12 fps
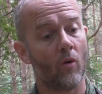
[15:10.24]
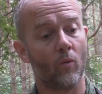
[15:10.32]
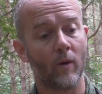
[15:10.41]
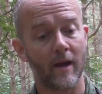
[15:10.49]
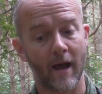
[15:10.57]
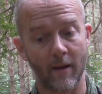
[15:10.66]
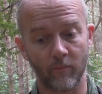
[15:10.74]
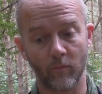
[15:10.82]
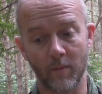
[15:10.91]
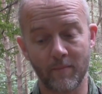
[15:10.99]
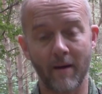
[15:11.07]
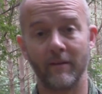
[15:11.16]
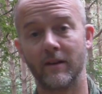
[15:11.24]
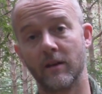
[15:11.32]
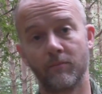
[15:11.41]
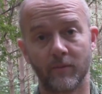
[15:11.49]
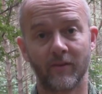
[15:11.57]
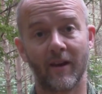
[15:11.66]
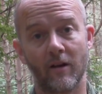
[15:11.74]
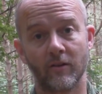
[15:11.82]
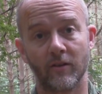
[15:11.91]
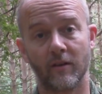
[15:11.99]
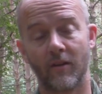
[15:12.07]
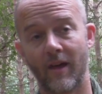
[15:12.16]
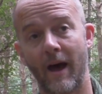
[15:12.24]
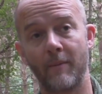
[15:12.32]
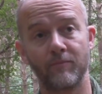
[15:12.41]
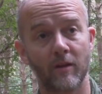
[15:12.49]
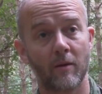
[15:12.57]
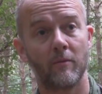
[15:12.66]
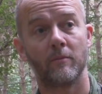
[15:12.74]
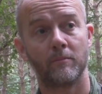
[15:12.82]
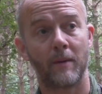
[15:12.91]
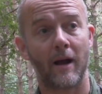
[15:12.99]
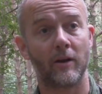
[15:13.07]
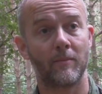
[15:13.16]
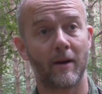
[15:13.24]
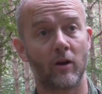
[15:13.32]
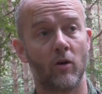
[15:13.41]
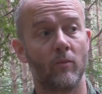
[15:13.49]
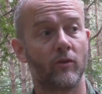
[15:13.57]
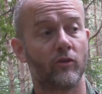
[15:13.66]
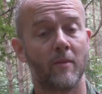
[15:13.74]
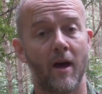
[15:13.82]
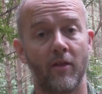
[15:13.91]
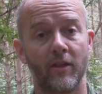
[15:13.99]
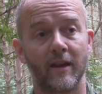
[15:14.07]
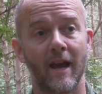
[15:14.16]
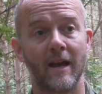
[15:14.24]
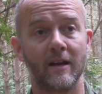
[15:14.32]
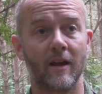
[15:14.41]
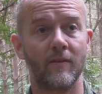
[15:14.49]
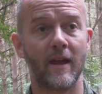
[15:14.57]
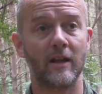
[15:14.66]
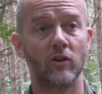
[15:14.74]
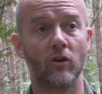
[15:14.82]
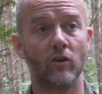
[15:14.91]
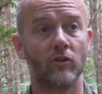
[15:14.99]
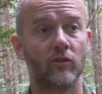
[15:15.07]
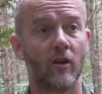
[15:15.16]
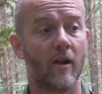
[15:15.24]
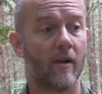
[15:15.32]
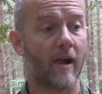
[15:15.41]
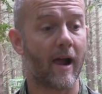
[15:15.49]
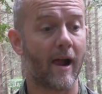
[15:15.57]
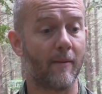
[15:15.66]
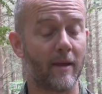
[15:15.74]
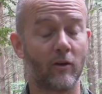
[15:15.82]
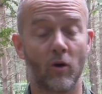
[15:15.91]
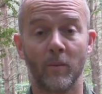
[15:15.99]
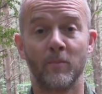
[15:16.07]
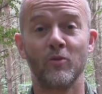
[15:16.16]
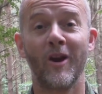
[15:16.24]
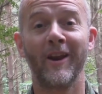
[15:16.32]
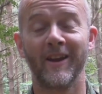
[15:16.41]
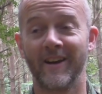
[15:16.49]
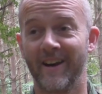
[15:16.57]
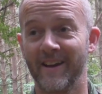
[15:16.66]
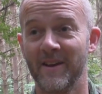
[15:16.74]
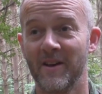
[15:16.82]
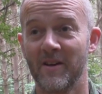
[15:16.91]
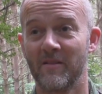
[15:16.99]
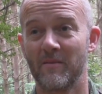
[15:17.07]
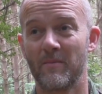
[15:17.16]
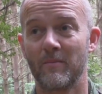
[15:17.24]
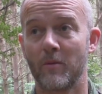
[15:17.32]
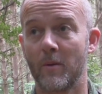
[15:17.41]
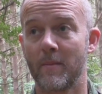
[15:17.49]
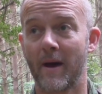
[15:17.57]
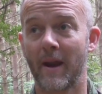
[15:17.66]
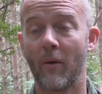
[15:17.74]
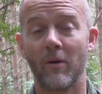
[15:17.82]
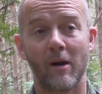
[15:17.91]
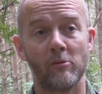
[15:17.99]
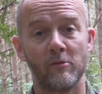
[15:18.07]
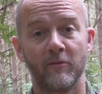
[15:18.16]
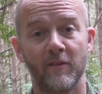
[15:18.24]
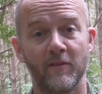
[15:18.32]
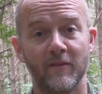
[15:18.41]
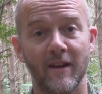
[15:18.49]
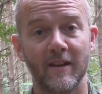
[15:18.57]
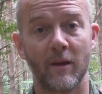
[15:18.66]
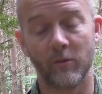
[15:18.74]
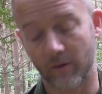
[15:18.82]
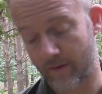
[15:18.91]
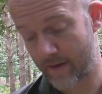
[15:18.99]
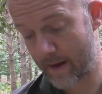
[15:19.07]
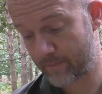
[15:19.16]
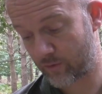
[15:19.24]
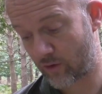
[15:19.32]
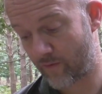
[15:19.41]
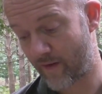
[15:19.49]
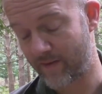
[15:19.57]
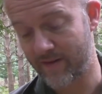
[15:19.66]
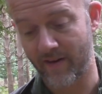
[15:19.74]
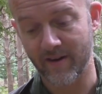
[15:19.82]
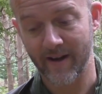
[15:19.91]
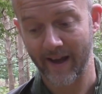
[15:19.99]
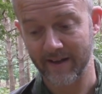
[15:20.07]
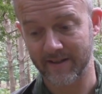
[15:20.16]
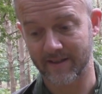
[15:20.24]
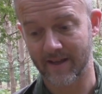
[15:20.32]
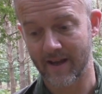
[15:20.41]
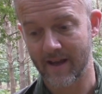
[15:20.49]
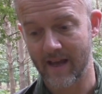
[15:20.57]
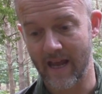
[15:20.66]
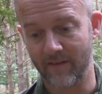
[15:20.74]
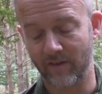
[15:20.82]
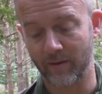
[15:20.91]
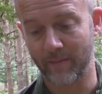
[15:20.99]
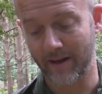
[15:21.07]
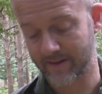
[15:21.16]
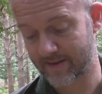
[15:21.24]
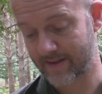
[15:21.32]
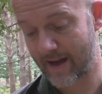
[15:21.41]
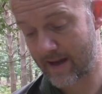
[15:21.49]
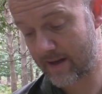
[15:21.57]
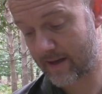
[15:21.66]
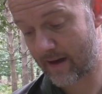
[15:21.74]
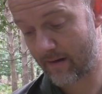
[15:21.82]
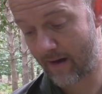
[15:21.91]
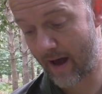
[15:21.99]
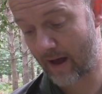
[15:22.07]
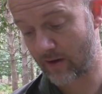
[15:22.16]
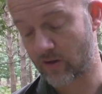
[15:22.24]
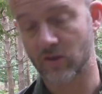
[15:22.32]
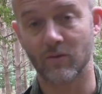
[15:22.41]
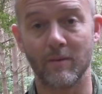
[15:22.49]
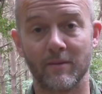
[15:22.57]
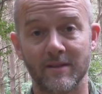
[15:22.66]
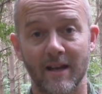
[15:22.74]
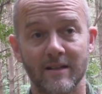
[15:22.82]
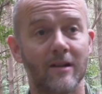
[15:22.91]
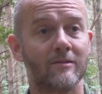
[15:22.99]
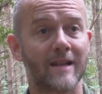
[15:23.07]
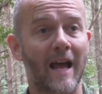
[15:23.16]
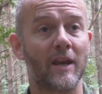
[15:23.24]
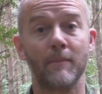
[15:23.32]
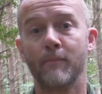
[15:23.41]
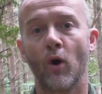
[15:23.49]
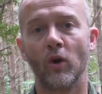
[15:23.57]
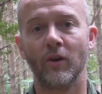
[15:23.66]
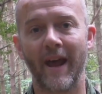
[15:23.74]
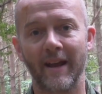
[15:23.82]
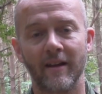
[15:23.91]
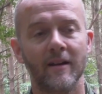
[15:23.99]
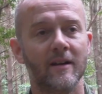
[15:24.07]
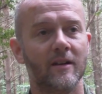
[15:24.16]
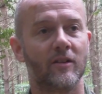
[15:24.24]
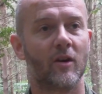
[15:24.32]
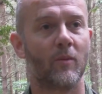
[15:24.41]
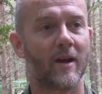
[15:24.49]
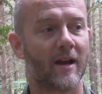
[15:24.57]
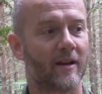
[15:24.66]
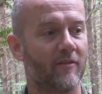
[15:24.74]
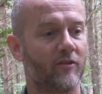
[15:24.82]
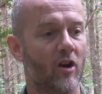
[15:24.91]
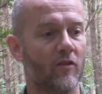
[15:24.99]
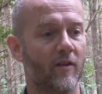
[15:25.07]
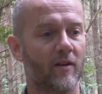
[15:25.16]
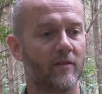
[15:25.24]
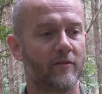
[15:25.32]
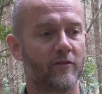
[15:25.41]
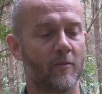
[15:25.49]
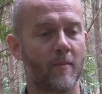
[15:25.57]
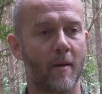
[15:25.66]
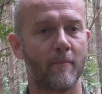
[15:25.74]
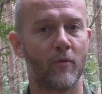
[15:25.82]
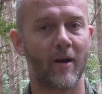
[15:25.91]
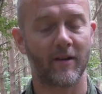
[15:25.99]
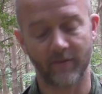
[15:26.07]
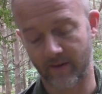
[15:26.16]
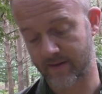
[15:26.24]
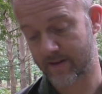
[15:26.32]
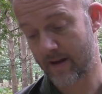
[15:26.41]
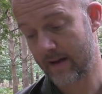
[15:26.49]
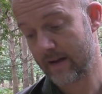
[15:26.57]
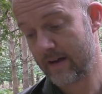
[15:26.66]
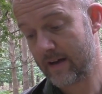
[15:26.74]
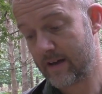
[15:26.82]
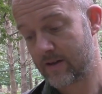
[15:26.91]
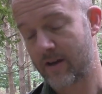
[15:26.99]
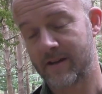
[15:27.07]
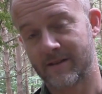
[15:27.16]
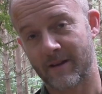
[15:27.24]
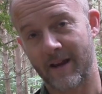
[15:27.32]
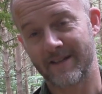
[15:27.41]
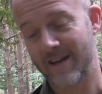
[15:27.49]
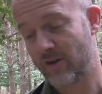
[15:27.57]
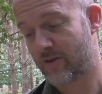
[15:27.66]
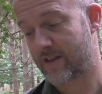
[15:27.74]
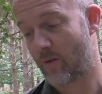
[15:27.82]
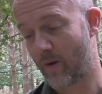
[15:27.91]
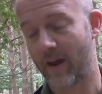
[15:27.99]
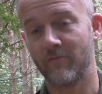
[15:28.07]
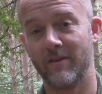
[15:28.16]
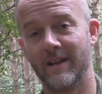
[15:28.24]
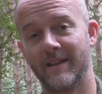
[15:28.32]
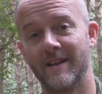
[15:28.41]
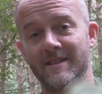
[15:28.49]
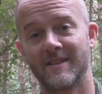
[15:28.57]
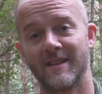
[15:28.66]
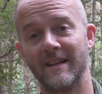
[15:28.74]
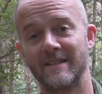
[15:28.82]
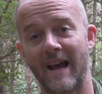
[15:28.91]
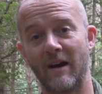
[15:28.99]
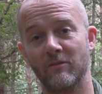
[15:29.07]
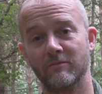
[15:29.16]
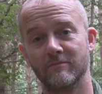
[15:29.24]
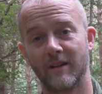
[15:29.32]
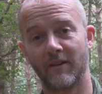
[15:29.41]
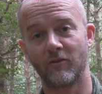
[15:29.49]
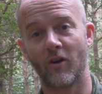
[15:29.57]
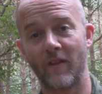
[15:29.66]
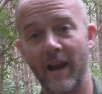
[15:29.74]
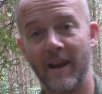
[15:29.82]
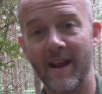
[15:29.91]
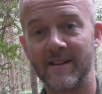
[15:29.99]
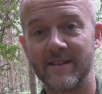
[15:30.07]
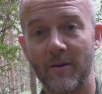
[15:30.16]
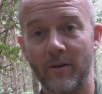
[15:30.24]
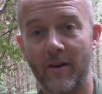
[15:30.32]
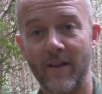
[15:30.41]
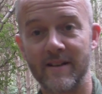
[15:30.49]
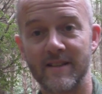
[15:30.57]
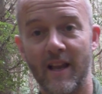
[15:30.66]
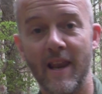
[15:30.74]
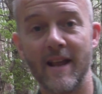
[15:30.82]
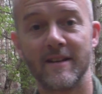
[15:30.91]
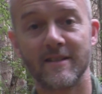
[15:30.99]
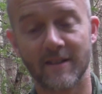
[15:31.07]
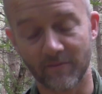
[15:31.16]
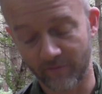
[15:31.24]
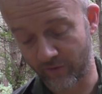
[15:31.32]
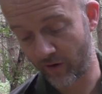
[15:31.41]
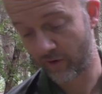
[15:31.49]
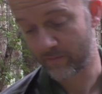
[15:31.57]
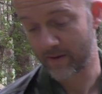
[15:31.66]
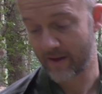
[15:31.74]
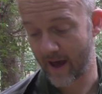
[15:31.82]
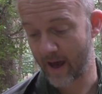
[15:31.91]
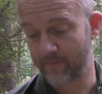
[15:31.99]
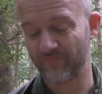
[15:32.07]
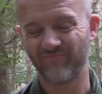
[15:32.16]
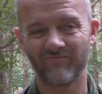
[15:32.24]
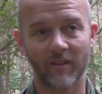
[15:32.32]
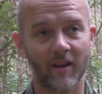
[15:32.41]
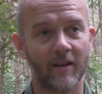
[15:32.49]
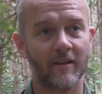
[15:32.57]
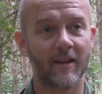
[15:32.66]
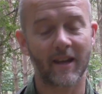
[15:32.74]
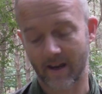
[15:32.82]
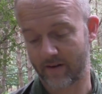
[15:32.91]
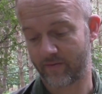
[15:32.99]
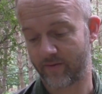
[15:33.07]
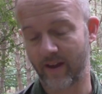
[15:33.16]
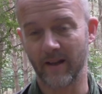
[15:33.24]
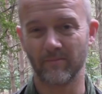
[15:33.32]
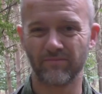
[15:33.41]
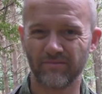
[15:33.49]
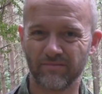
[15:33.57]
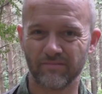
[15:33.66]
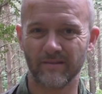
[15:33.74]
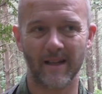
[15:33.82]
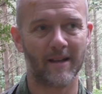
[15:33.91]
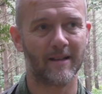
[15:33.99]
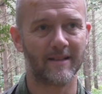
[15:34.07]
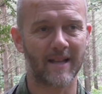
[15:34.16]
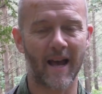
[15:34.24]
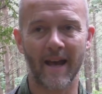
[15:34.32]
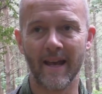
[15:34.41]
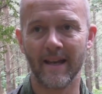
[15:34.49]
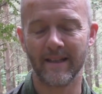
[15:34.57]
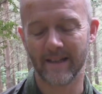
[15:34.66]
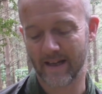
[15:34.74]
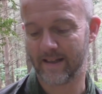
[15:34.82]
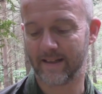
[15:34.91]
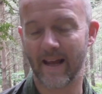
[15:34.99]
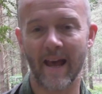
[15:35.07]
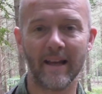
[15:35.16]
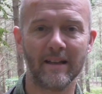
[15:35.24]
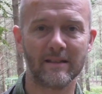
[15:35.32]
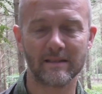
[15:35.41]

We, um, we buried the potatoes under that piled it back up with some earth again, and they cooked. Uh, they cooked brilliantly, probably about an hour, hour and 15. They were under there, so very, very nice evening meal steak and sweet potatoes and a boiled egg that we had left over from breakfast. So it's, it's interesting, when I read these things out, and I've got that list, there we go, there's the list in front of me there, you kind of think, is that it in, in the day?